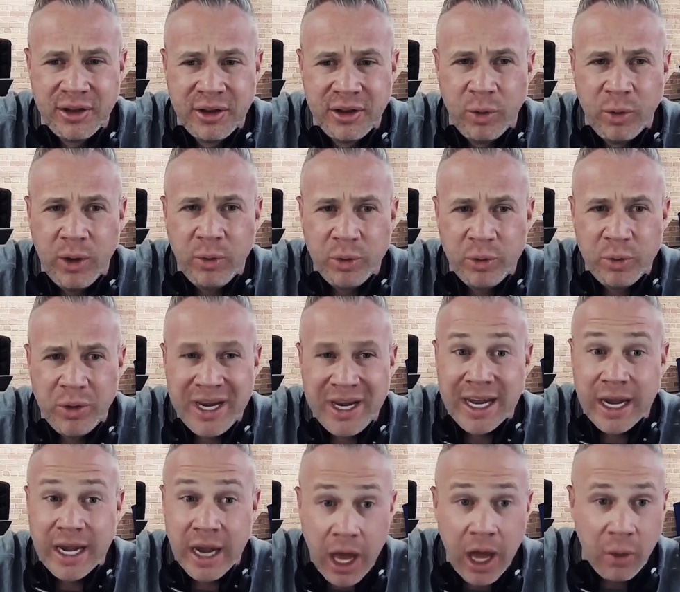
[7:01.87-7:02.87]
Why would we
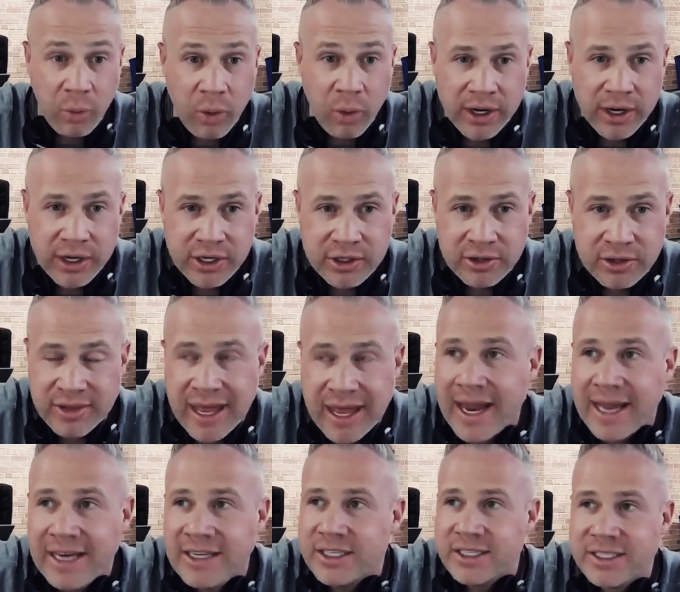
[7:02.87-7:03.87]
not want to do that? I
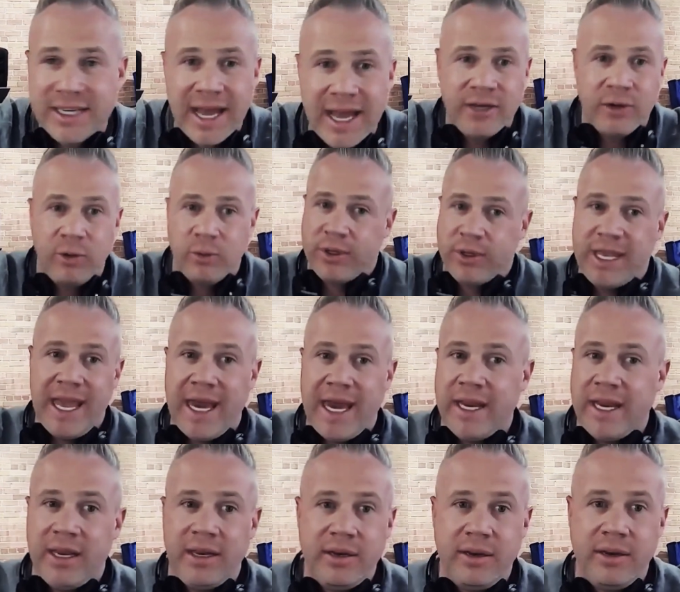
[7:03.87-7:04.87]
don't get
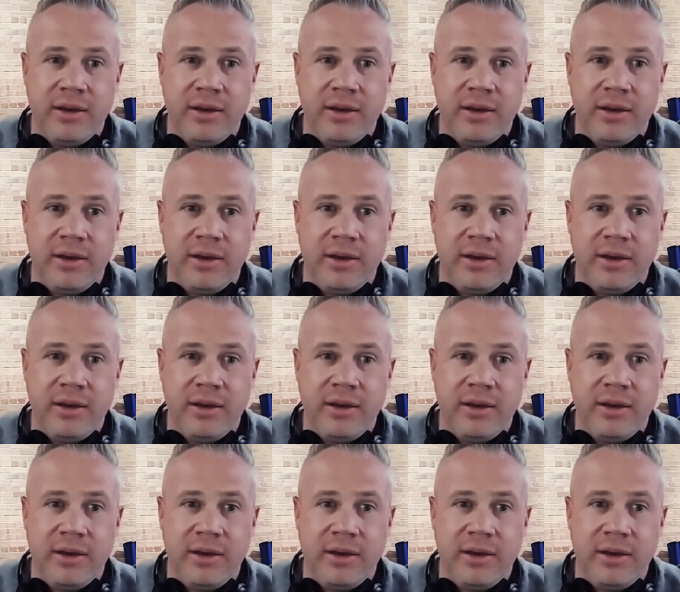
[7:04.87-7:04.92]
it.